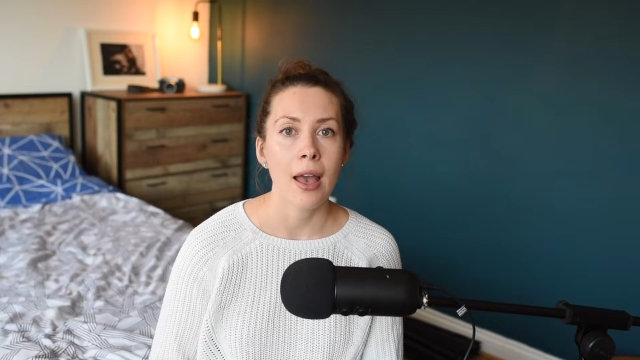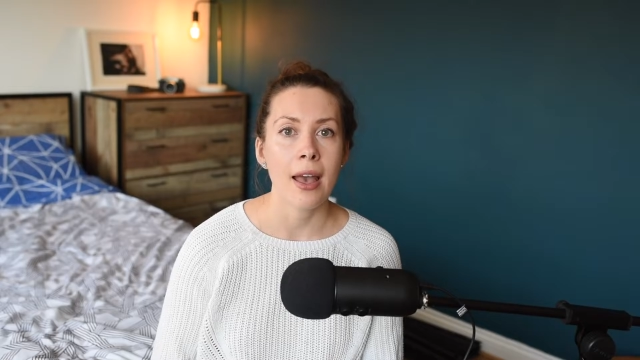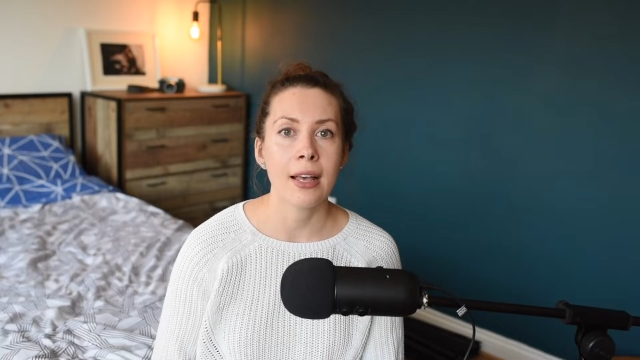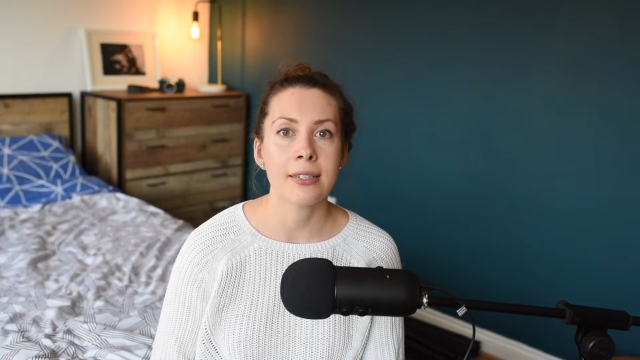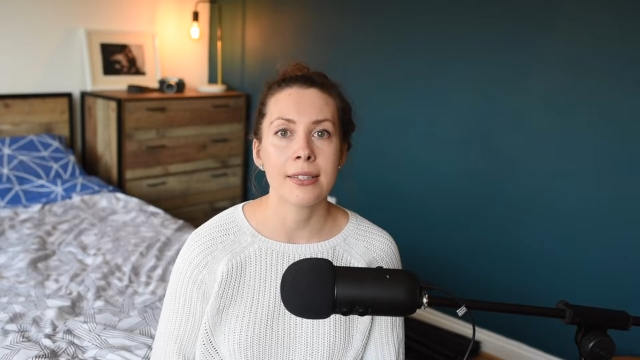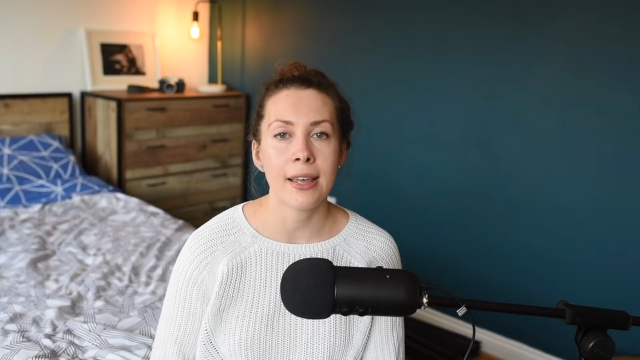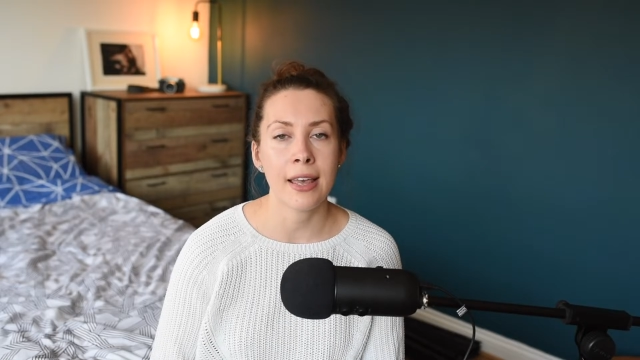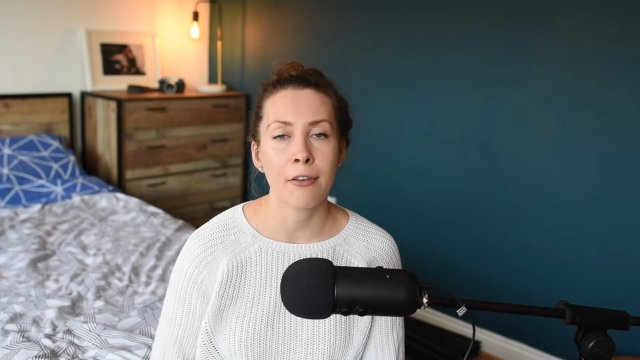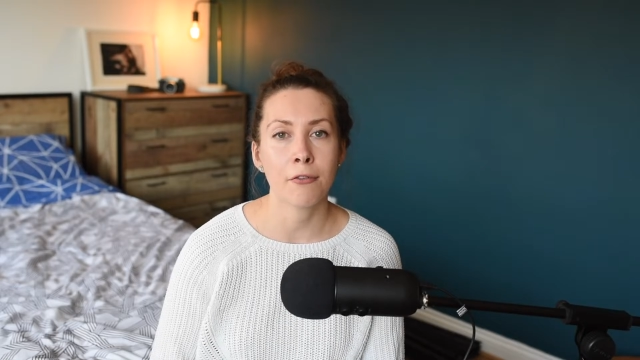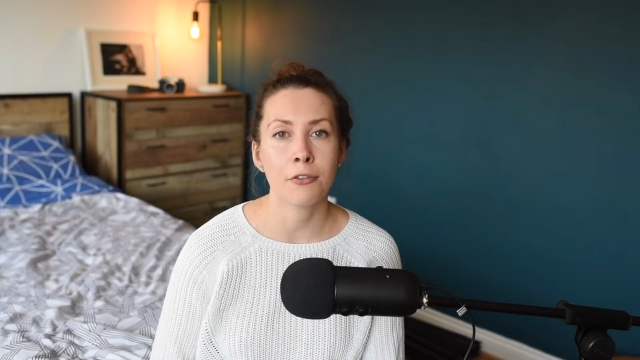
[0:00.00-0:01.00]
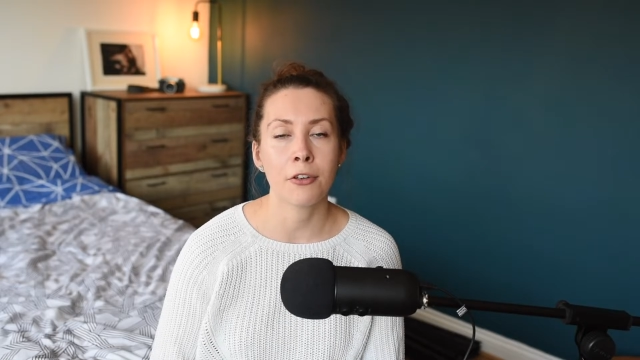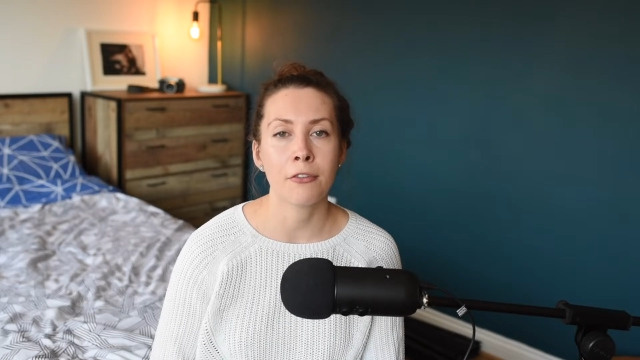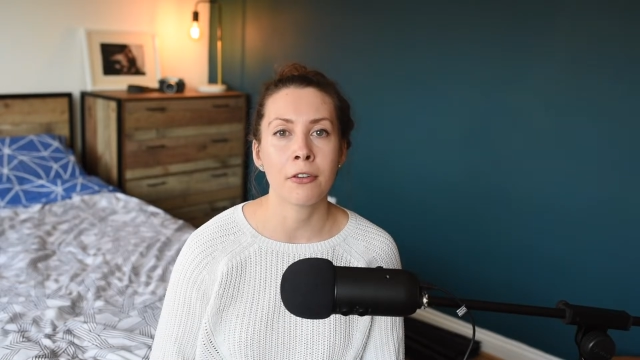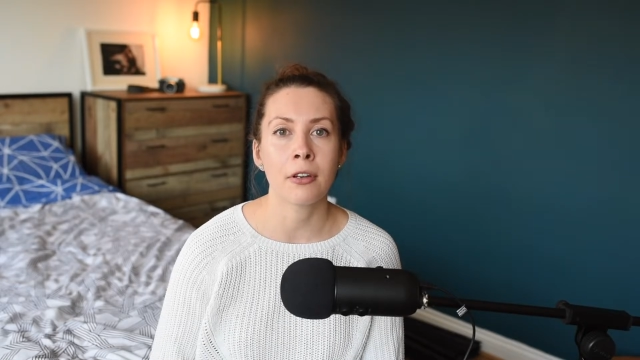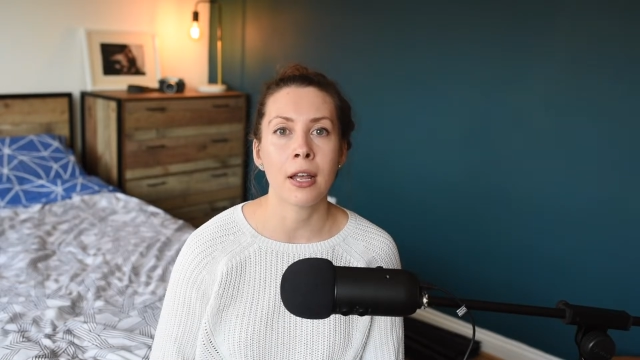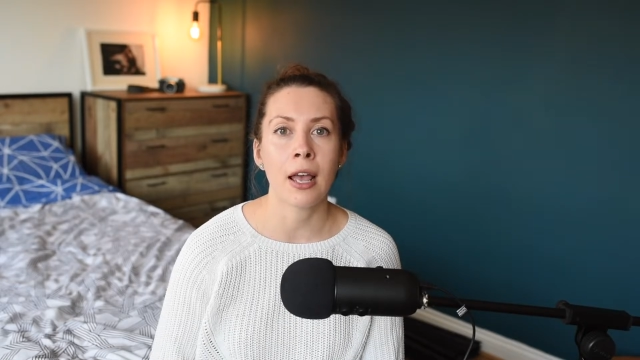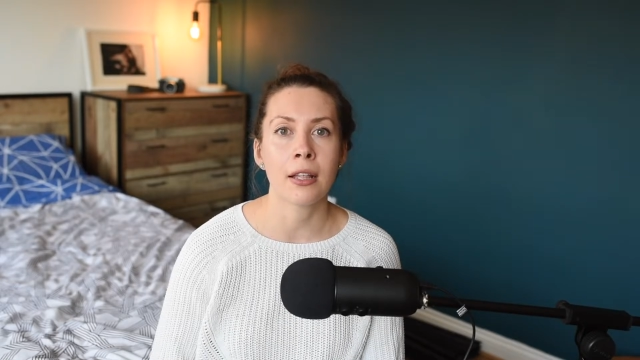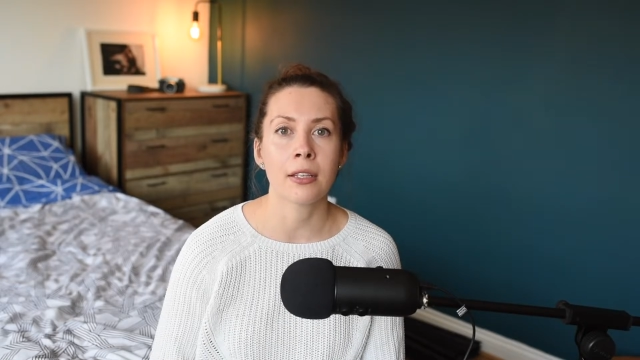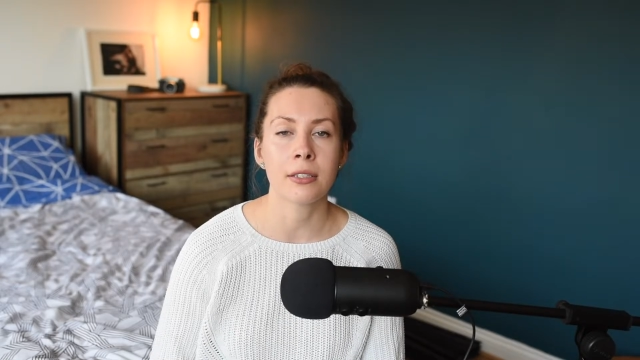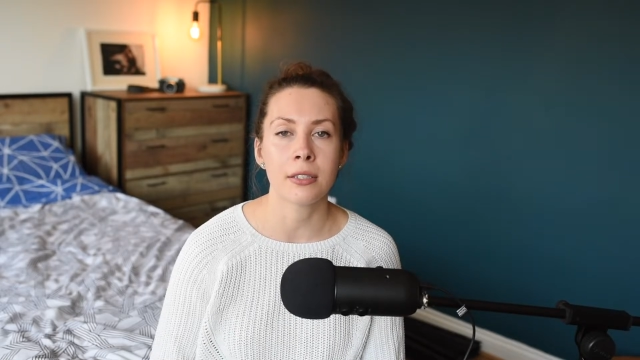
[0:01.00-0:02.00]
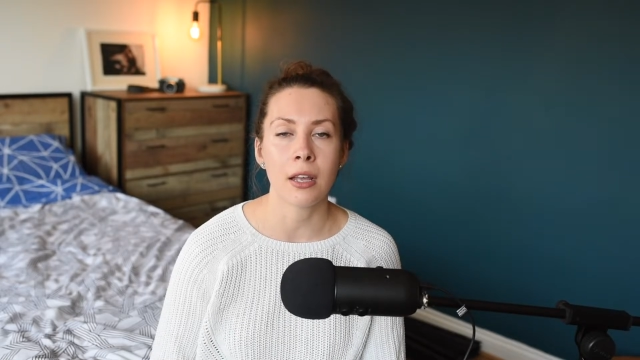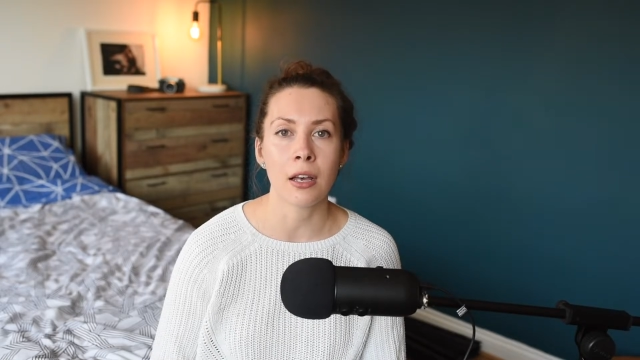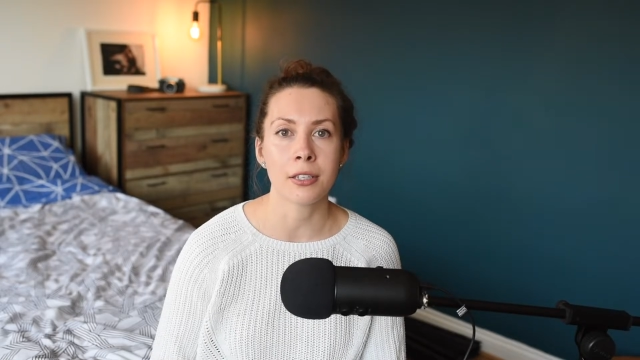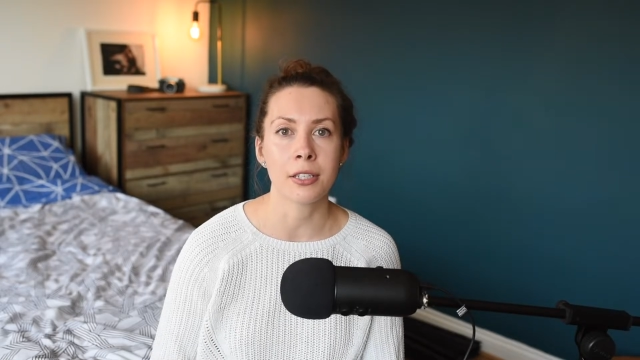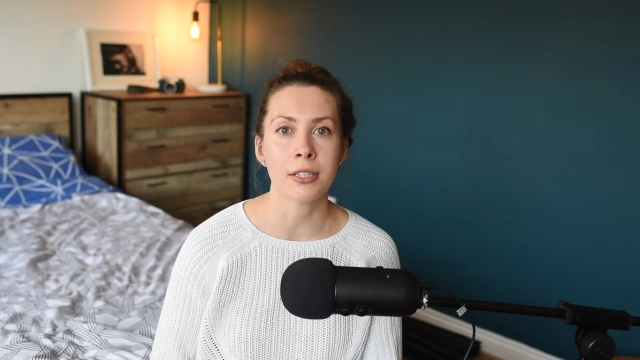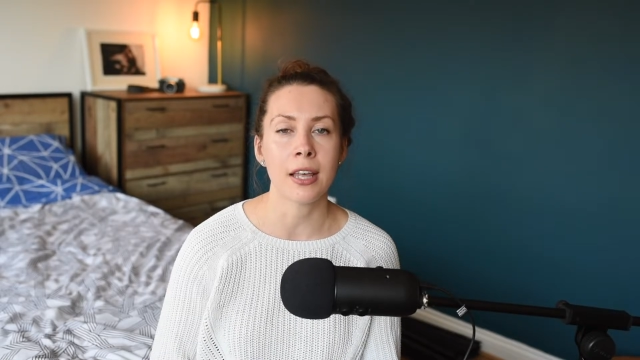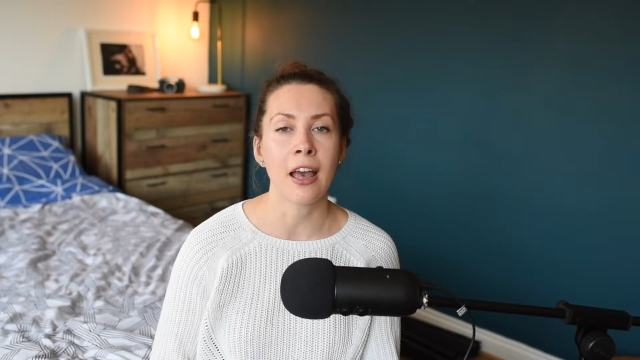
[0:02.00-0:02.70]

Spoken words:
as a photographer and as an artist,